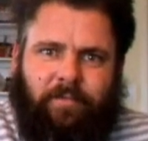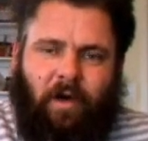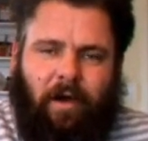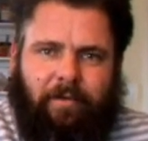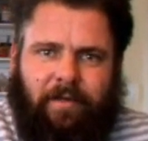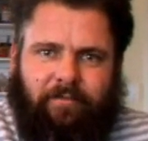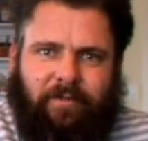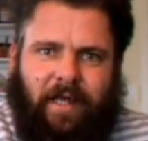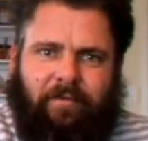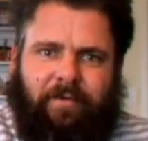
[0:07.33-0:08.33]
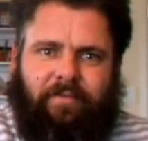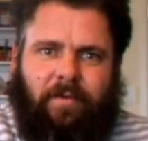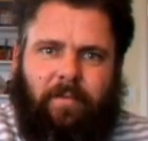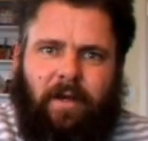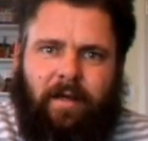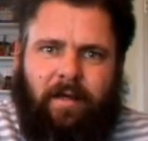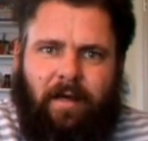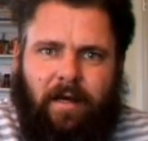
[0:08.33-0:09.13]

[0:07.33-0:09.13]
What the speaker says: diary of recovery from a